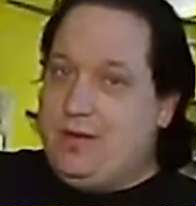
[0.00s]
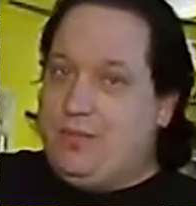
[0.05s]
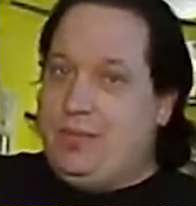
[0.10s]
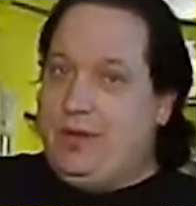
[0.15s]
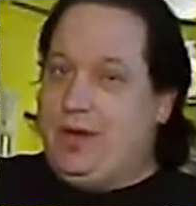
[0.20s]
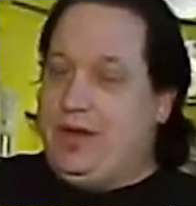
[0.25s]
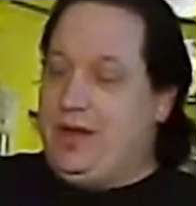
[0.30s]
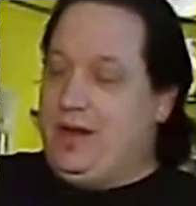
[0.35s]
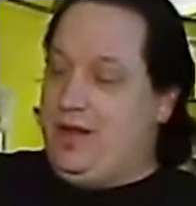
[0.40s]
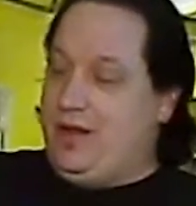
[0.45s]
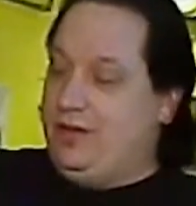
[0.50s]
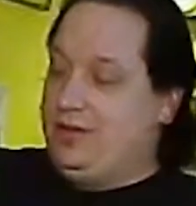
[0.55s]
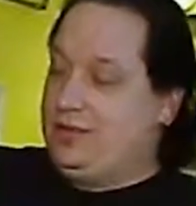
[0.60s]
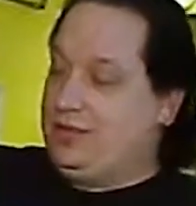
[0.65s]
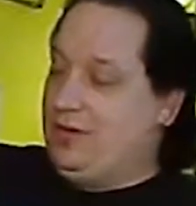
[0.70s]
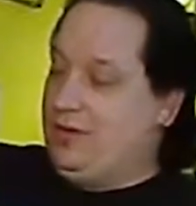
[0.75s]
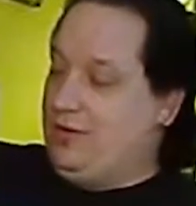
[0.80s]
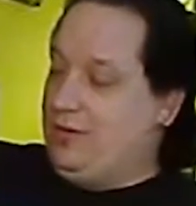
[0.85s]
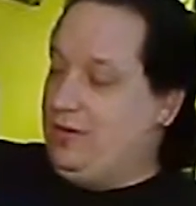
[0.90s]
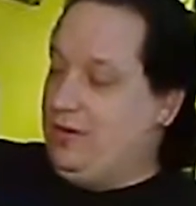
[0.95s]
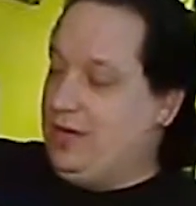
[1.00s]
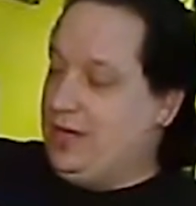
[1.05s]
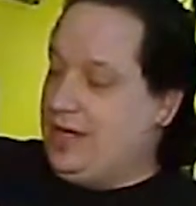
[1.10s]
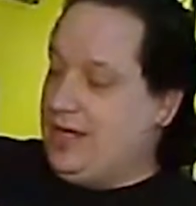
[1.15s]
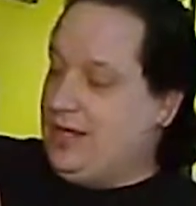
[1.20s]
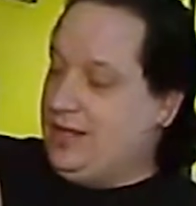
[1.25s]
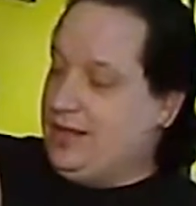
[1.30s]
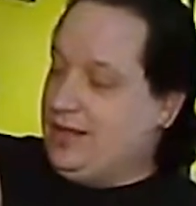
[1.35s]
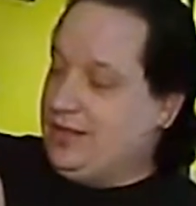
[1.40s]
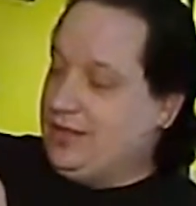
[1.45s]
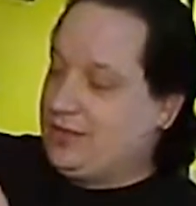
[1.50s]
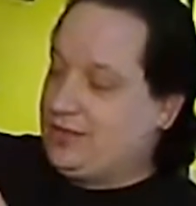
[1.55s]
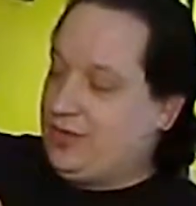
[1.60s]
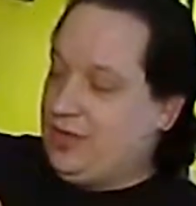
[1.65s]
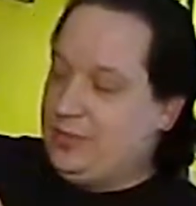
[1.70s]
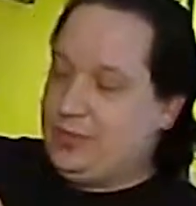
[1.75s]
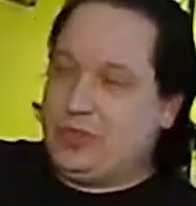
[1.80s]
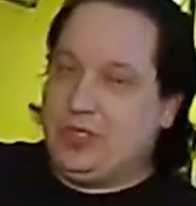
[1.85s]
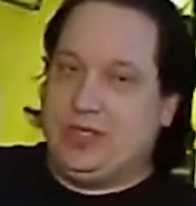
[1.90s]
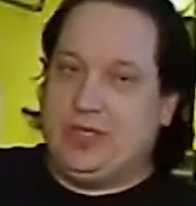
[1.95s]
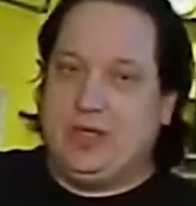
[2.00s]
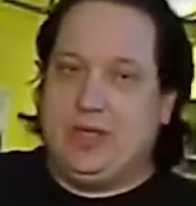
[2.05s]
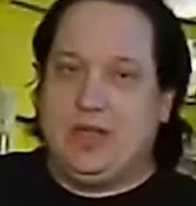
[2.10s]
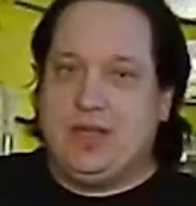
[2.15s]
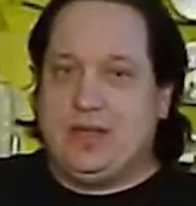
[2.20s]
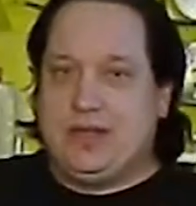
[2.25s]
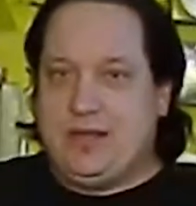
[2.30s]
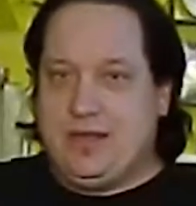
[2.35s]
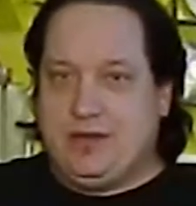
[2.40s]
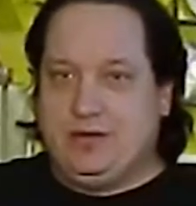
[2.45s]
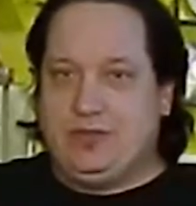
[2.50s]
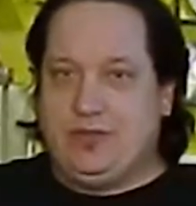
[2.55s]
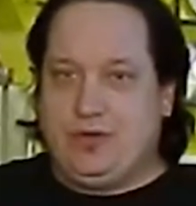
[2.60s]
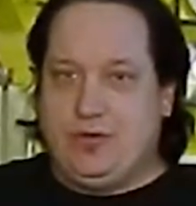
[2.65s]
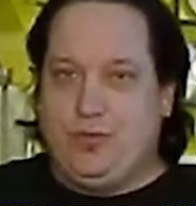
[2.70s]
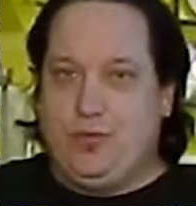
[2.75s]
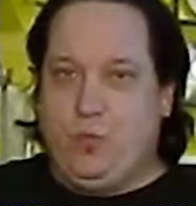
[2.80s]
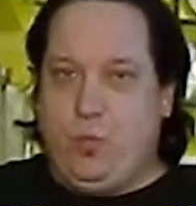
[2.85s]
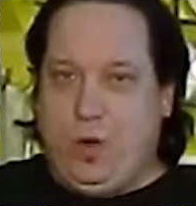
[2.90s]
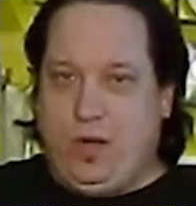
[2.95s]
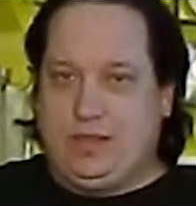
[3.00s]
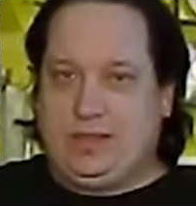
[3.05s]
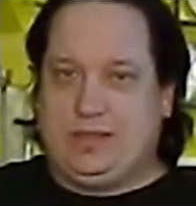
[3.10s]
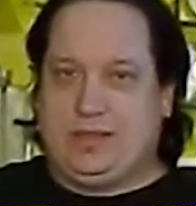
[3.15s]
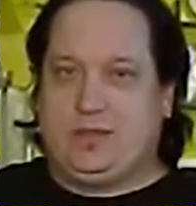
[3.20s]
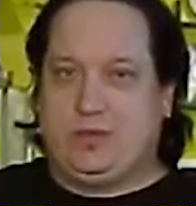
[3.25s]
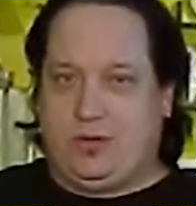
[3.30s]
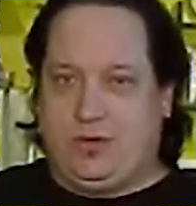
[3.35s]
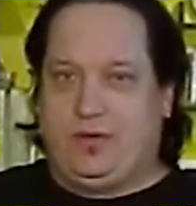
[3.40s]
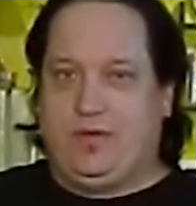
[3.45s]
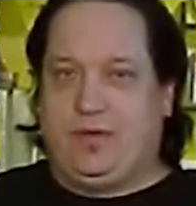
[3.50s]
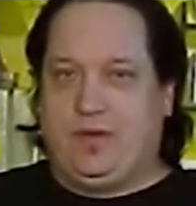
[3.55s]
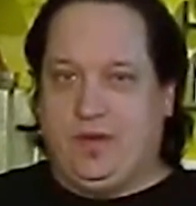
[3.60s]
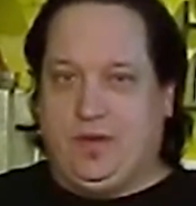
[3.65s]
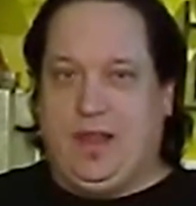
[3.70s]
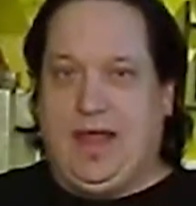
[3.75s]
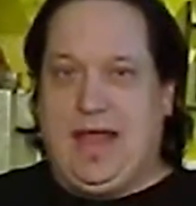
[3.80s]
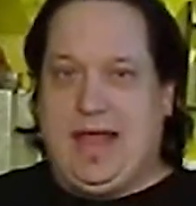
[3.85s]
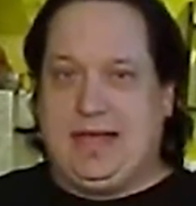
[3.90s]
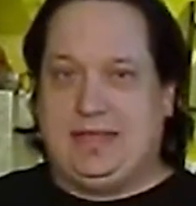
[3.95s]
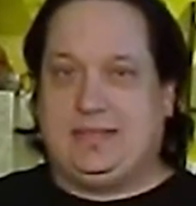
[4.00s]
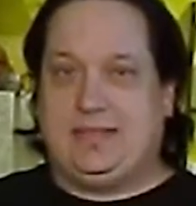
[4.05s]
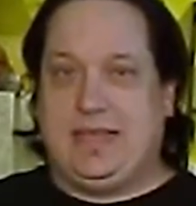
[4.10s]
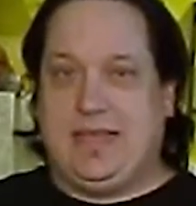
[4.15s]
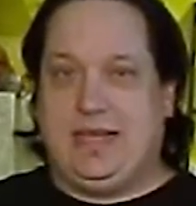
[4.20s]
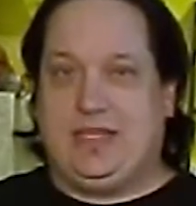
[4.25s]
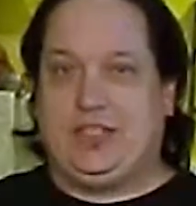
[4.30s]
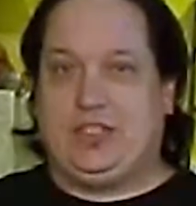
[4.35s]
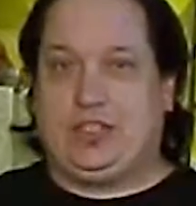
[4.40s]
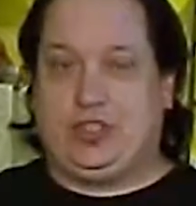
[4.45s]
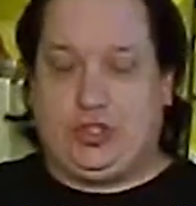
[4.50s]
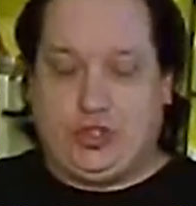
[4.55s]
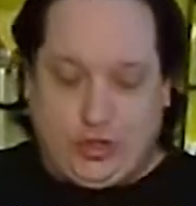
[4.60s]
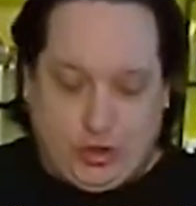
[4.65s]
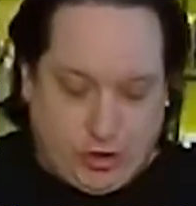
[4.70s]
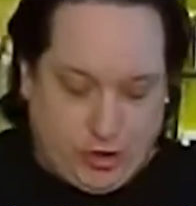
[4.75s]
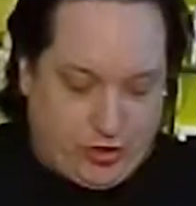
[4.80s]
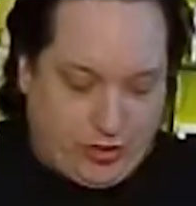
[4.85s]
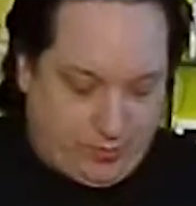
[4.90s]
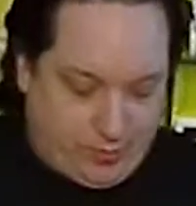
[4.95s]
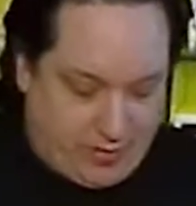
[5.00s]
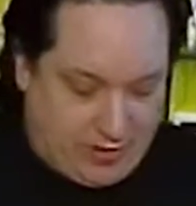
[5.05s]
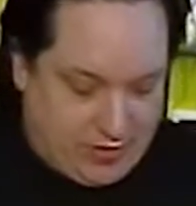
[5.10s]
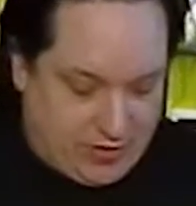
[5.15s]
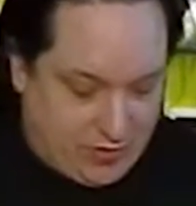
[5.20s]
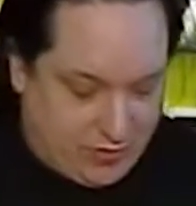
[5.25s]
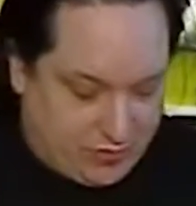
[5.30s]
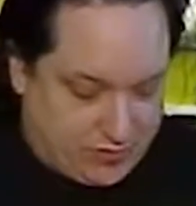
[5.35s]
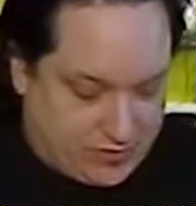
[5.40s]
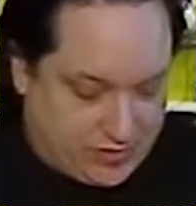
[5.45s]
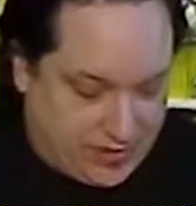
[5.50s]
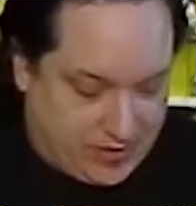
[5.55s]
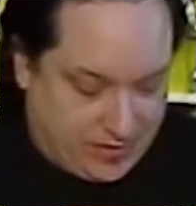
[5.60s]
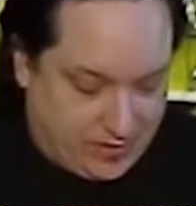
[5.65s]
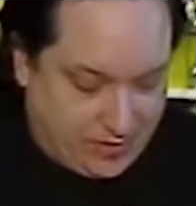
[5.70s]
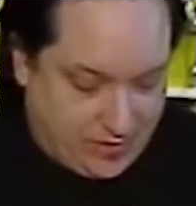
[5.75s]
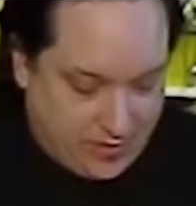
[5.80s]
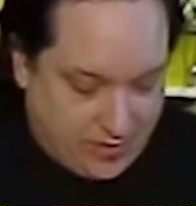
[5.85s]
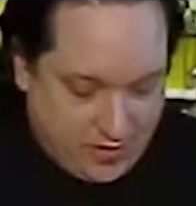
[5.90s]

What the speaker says: but it also, in the description, tells you what sort of glass it should be used in.